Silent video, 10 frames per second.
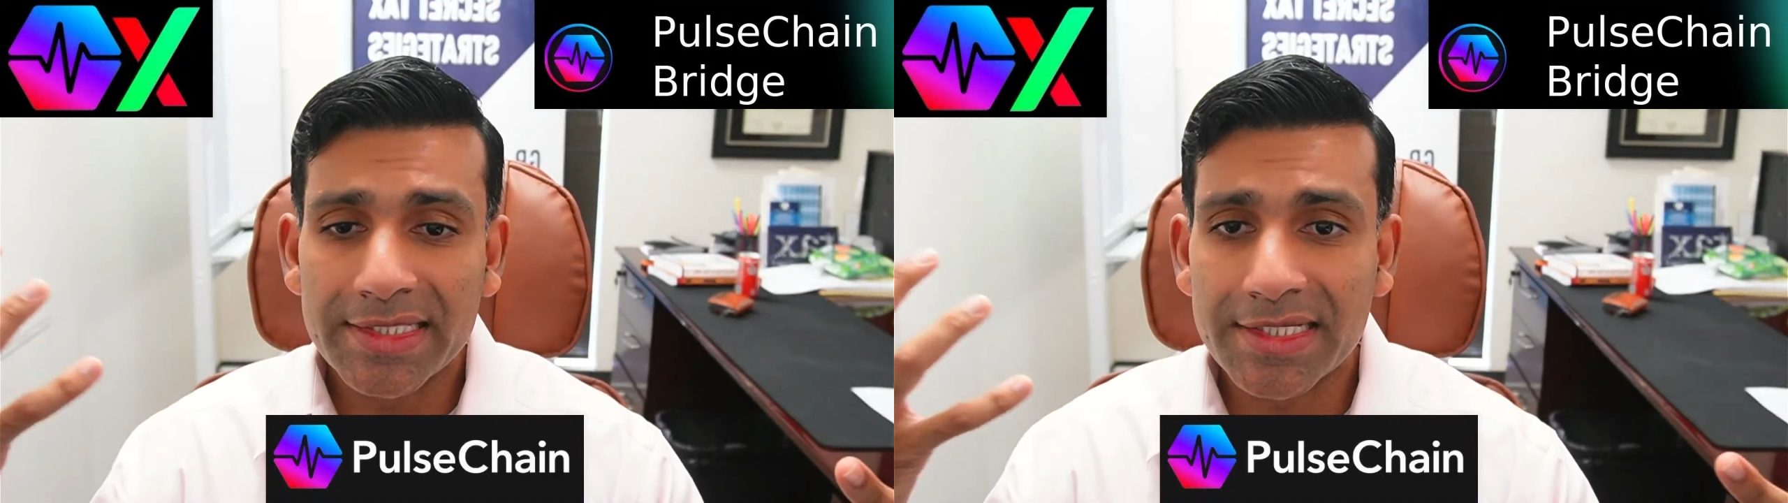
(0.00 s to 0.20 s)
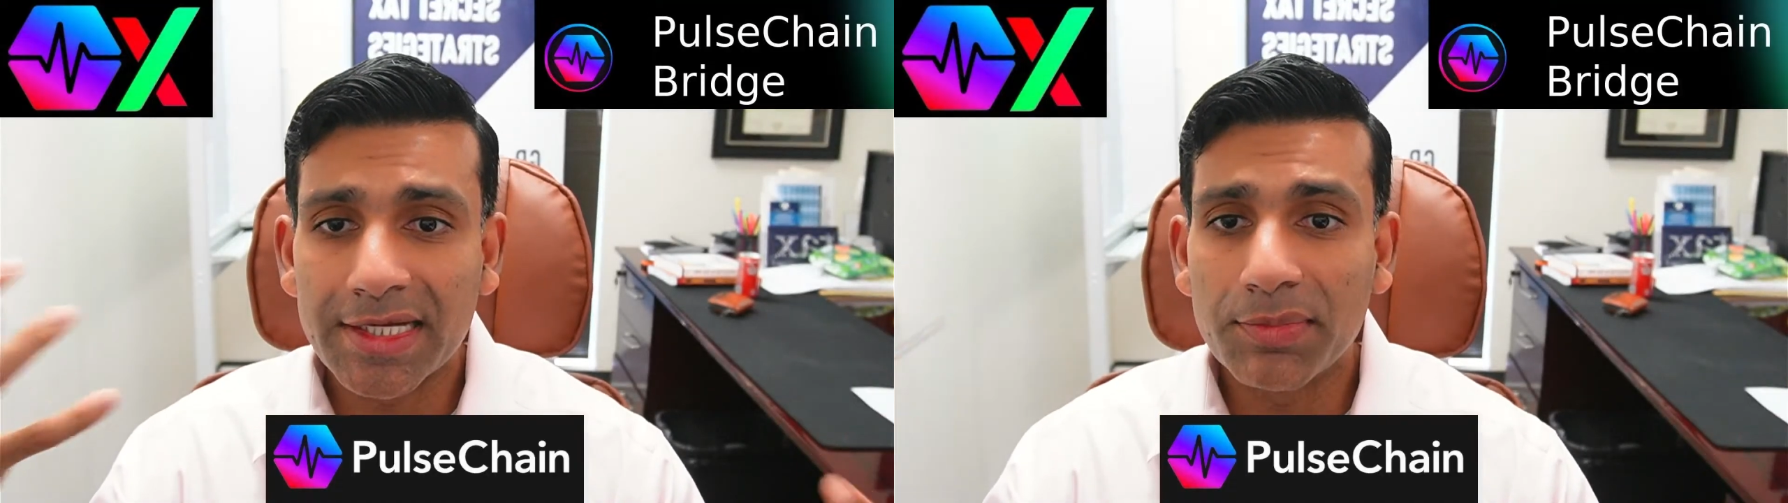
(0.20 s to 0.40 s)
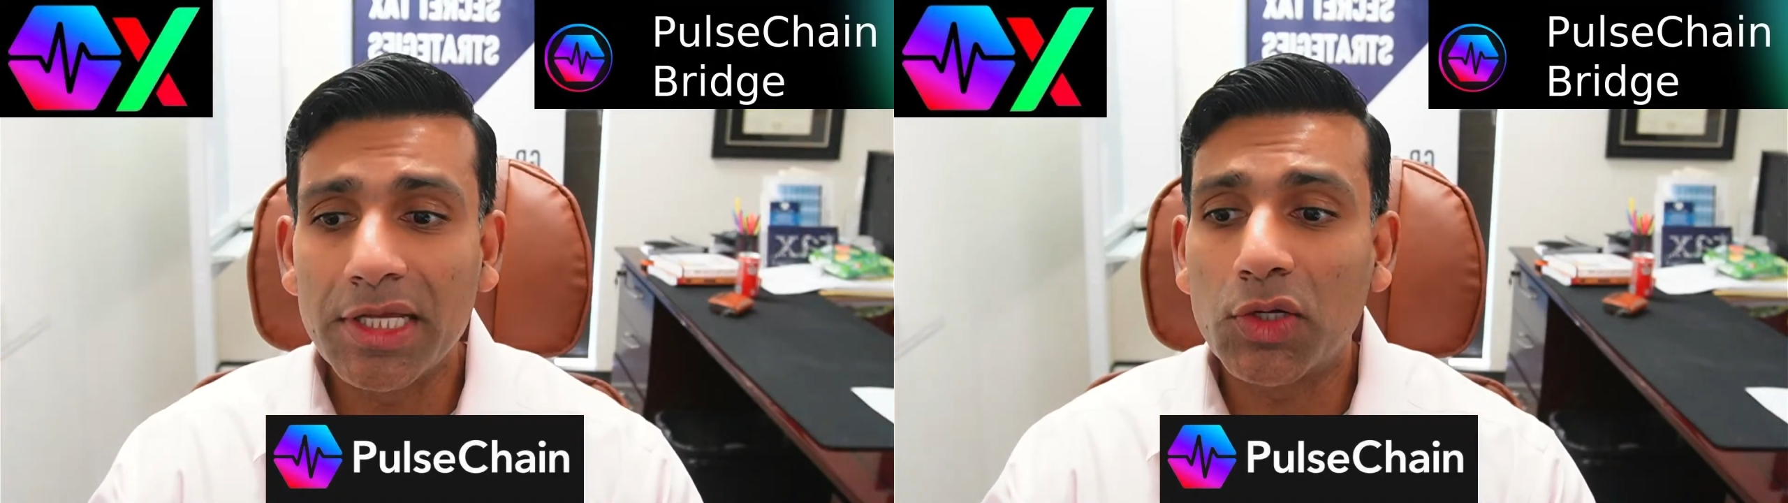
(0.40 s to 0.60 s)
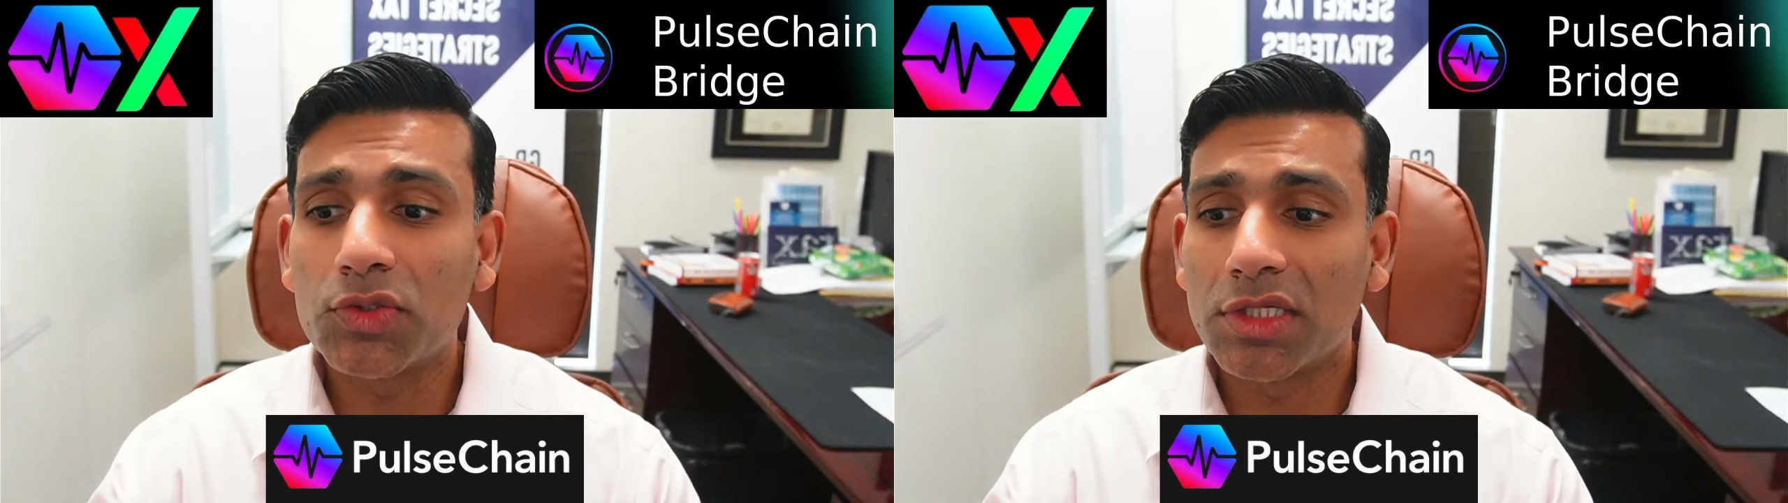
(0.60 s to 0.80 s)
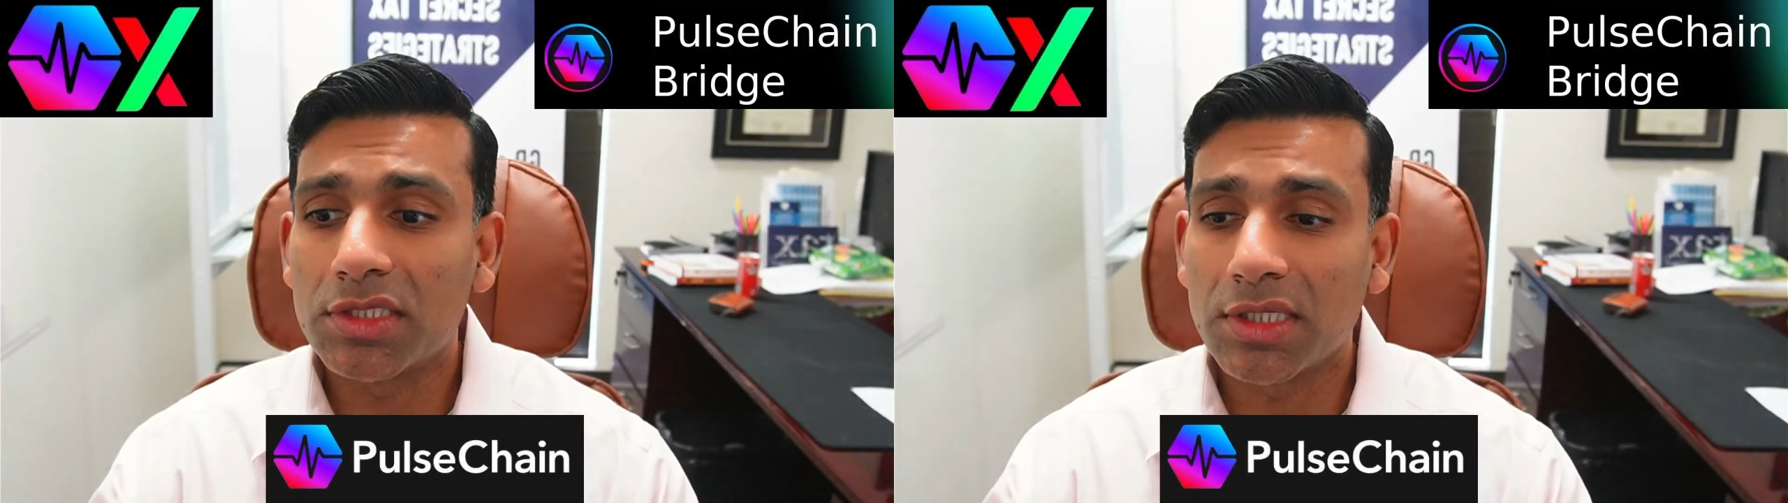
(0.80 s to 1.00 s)
a sub
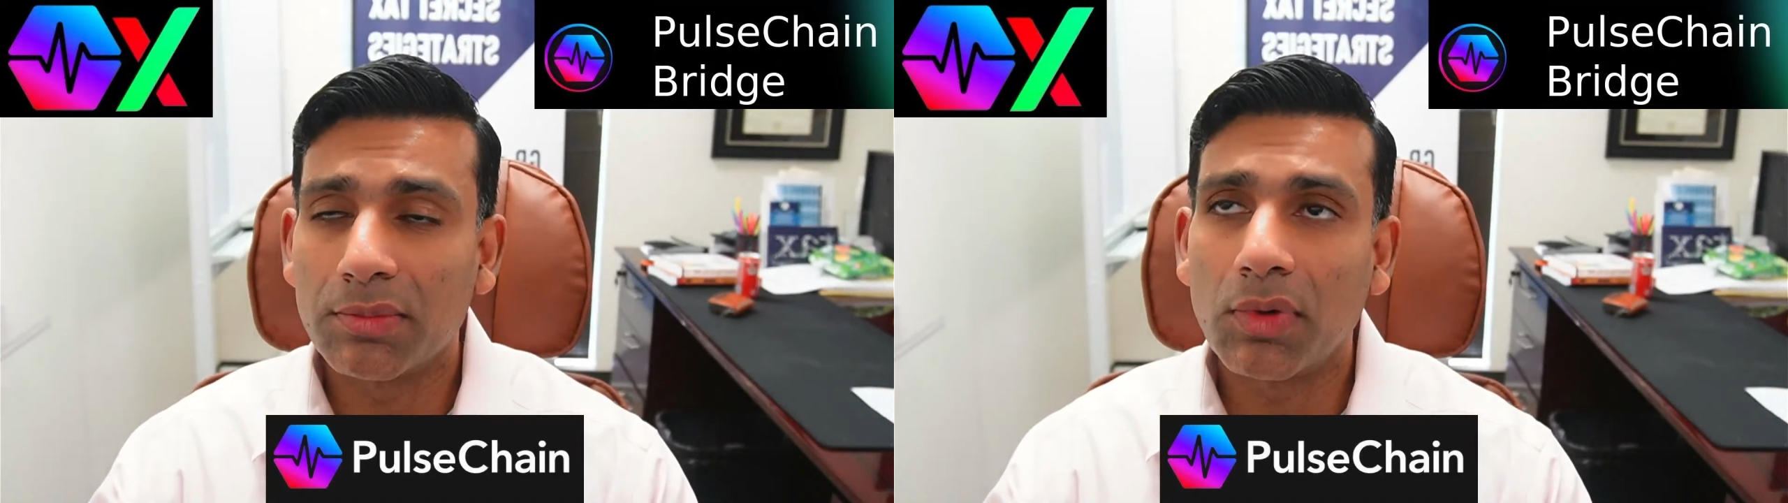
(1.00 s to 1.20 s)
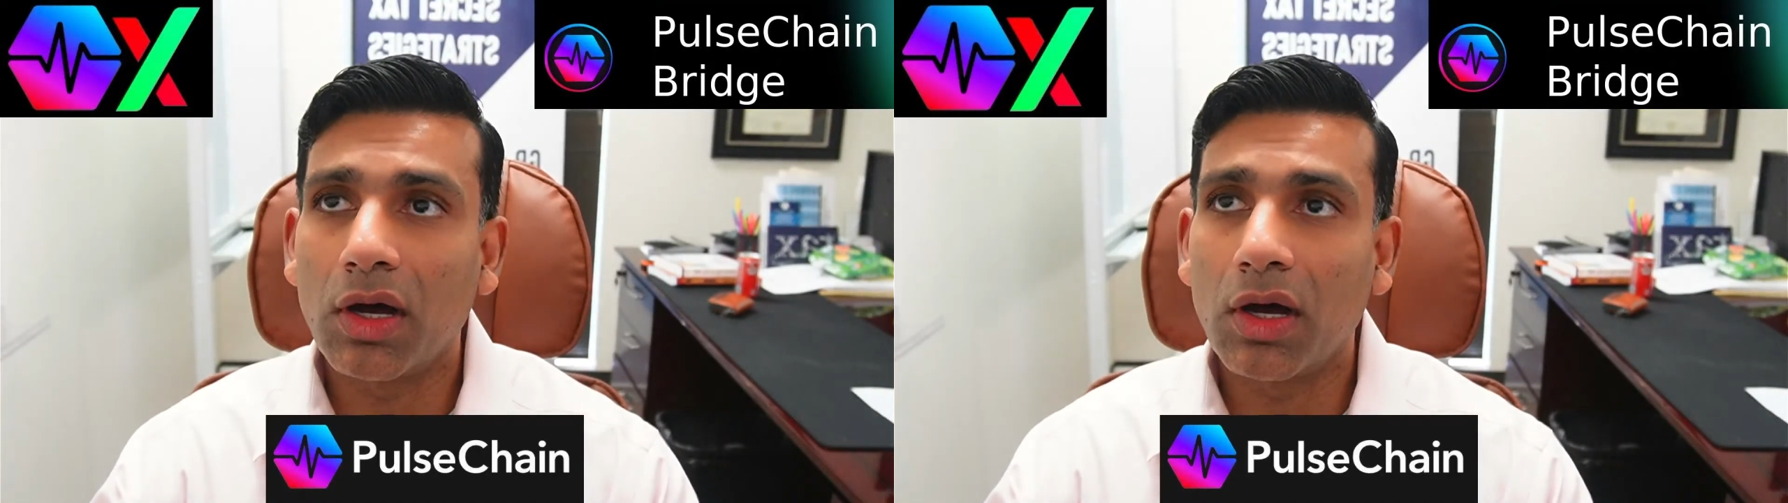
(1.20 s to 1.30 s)
ecosystem